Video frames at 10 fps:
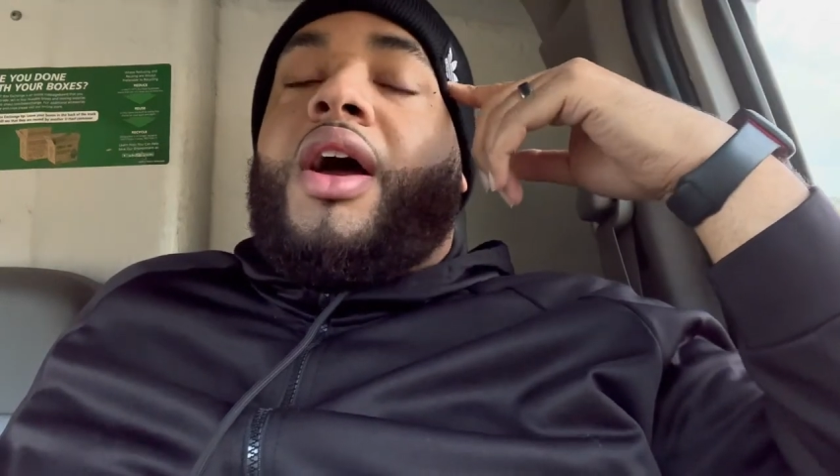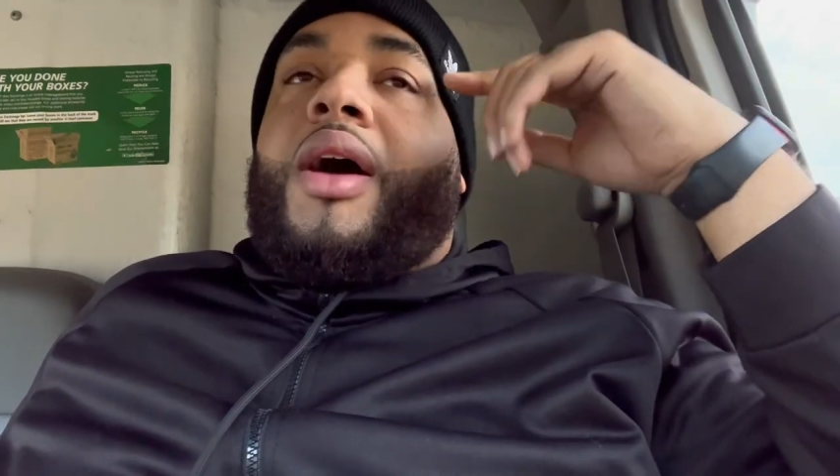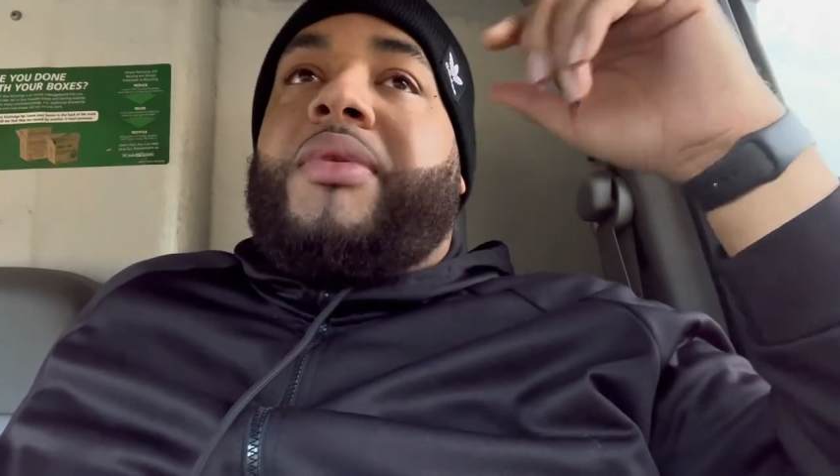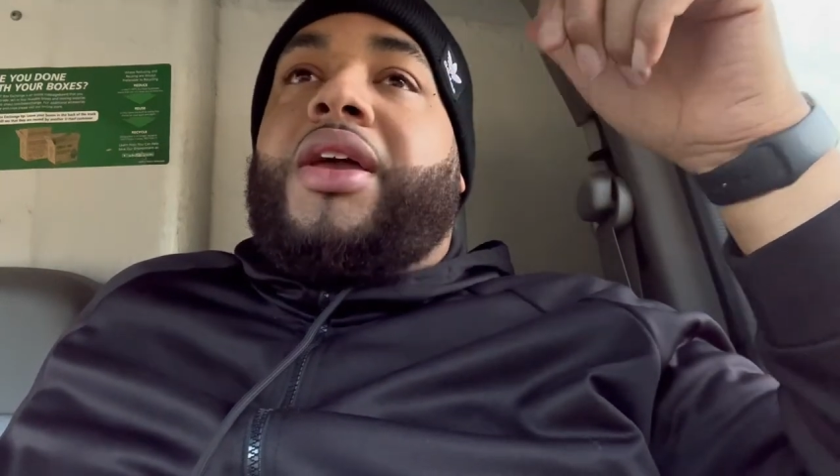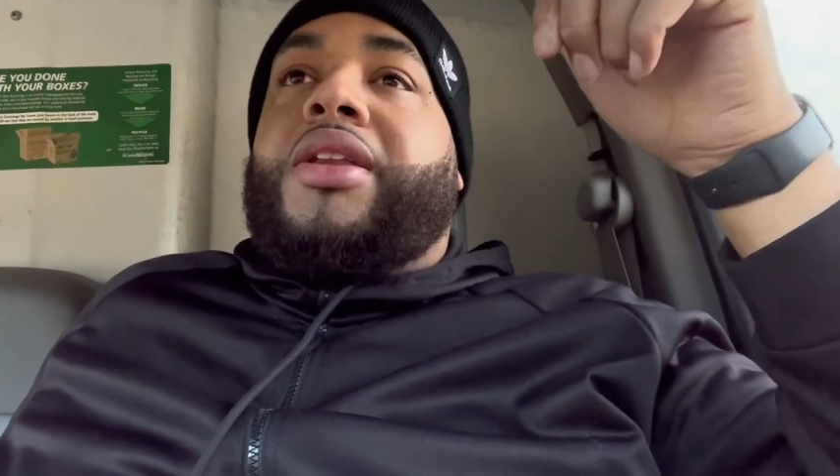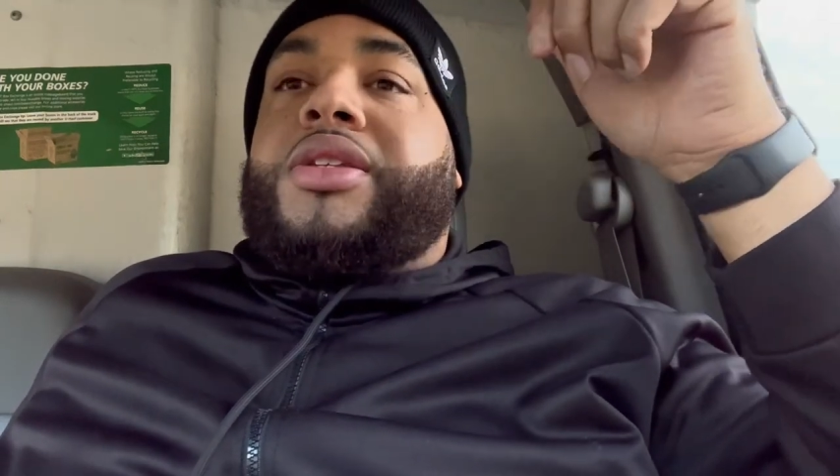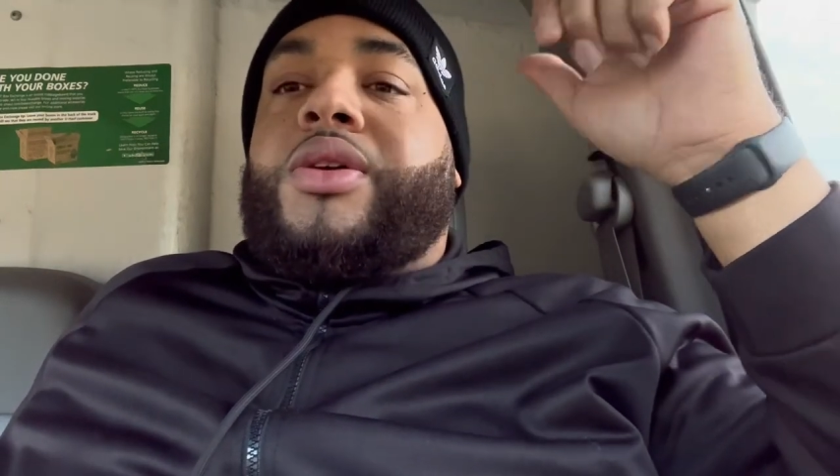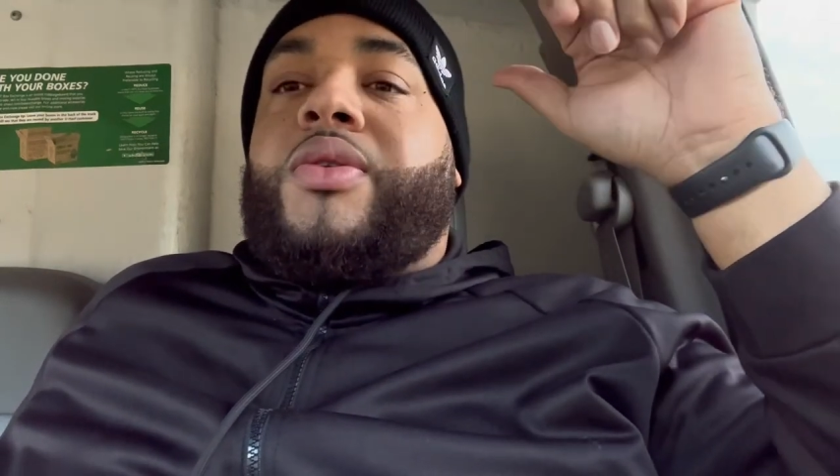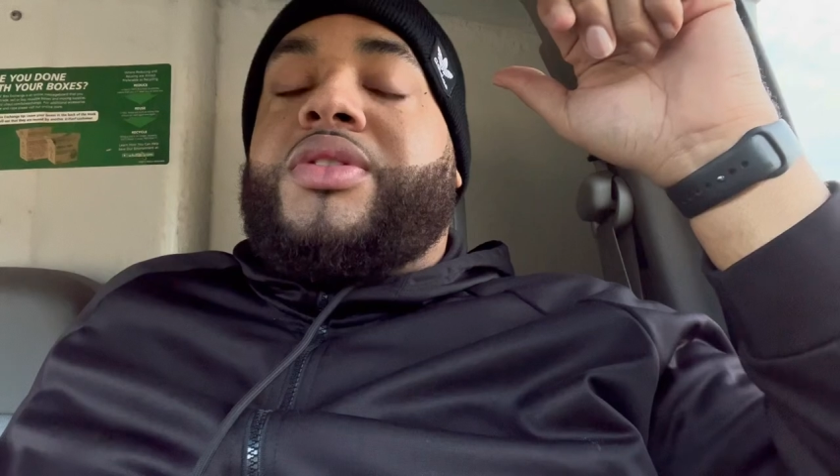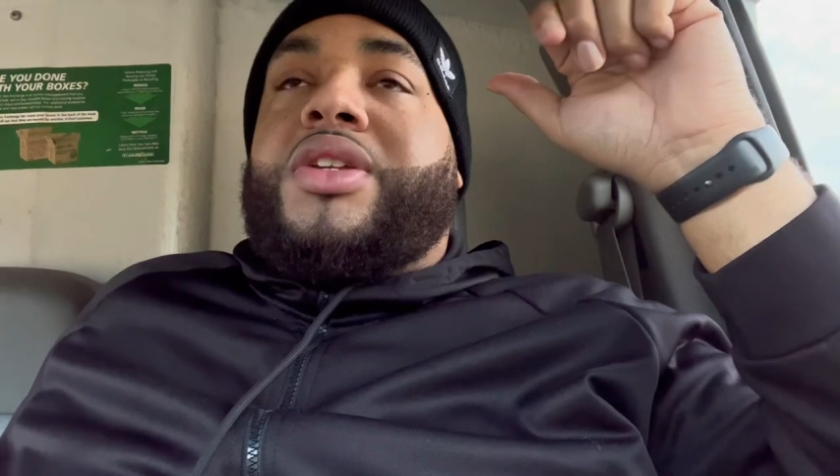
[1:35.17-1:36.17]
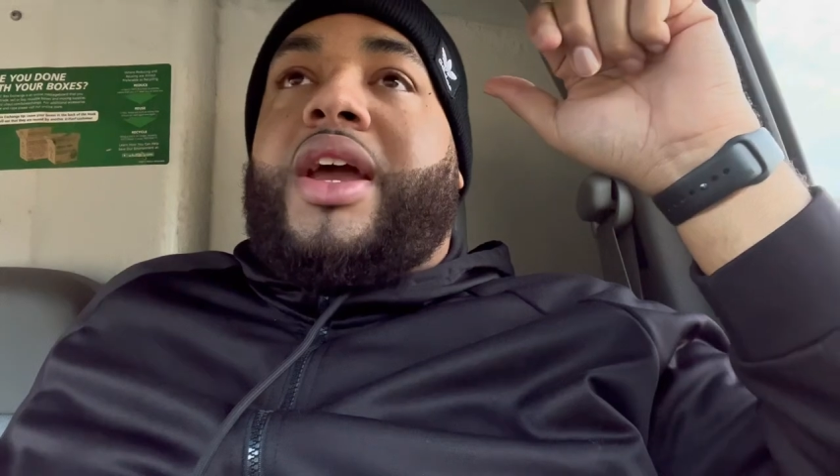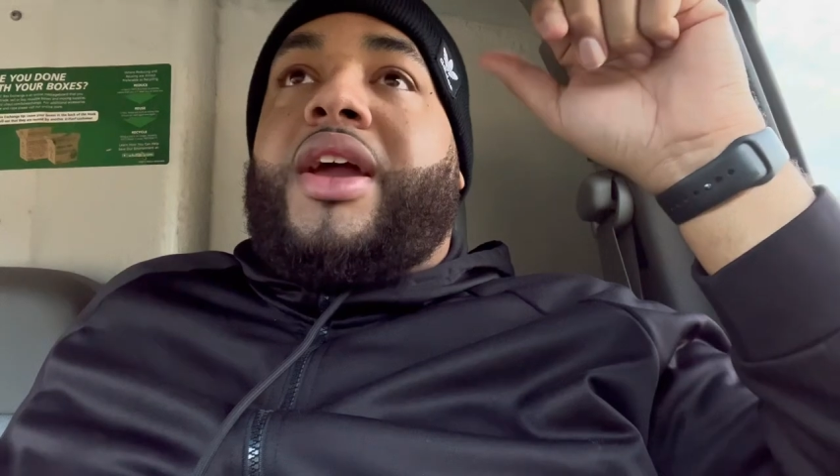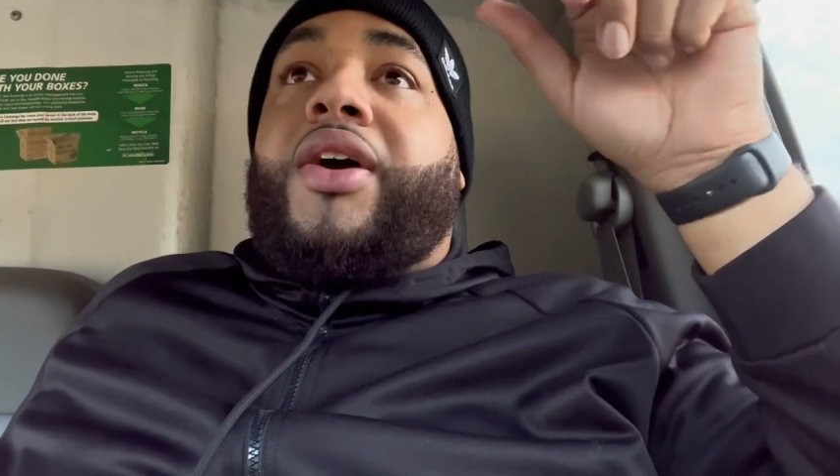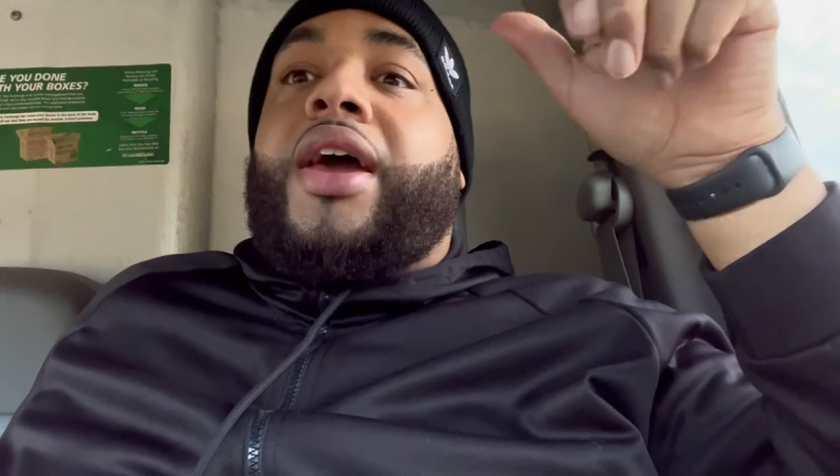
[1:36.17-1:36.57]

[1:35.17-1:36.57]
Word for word: I'm here to storage now,